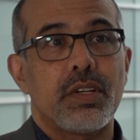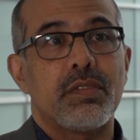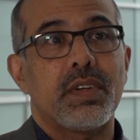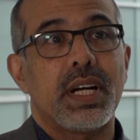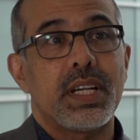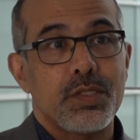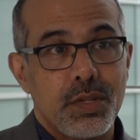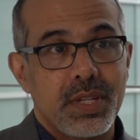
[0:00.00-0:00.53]

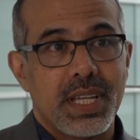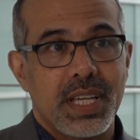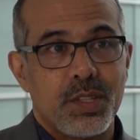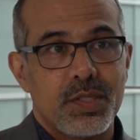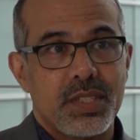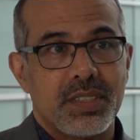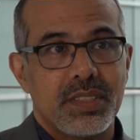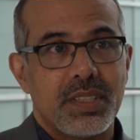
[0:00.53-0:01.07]
Advisory
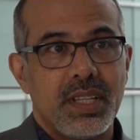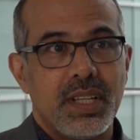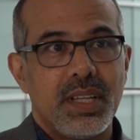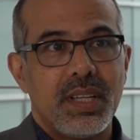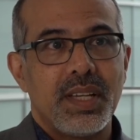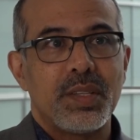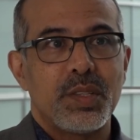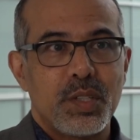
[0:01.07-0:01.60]
Council
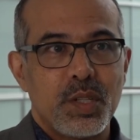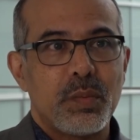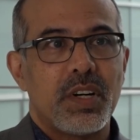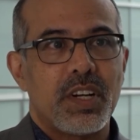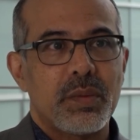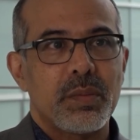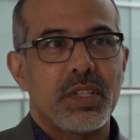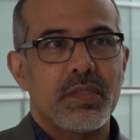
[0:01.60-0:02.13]
in the
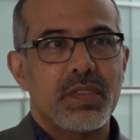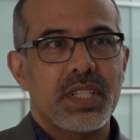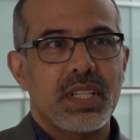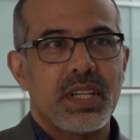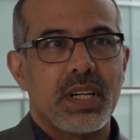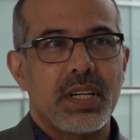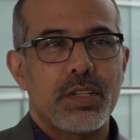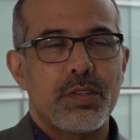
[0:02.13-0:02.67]
Department of
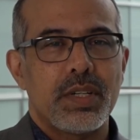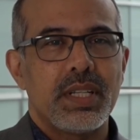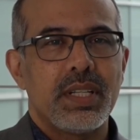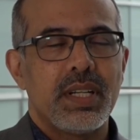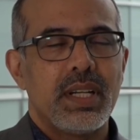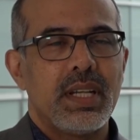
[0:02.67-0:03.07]
Psychiatry.